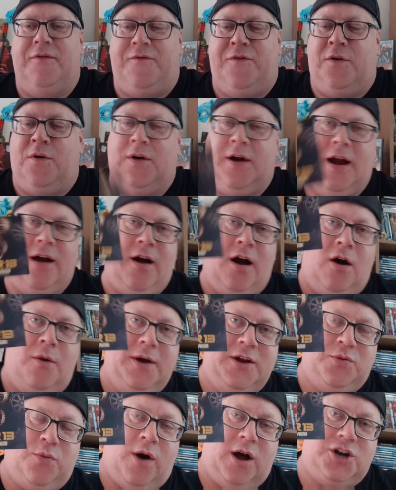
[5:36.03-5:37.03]
Full Gear. I
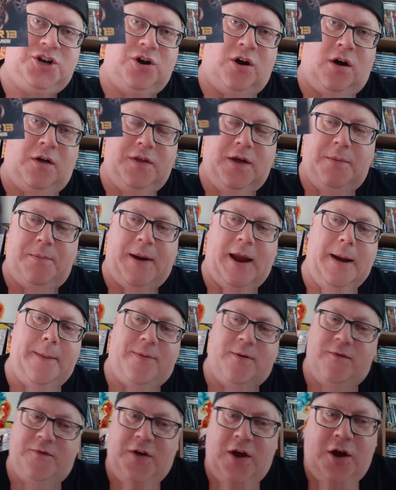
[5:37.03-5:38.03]
always watch all the
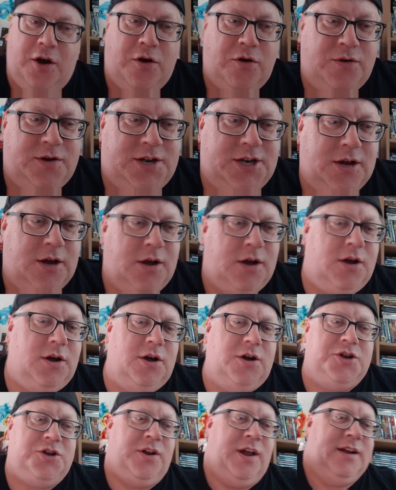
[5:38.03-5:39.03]
pay-per-views.
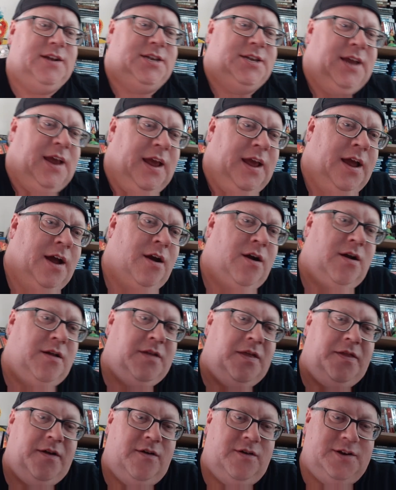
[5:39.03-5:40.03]
So let's see here.
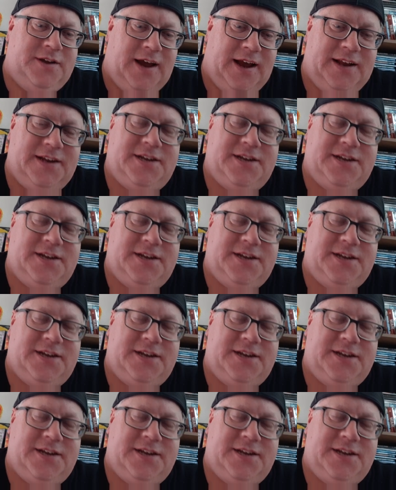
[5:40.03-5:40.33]
Then there's a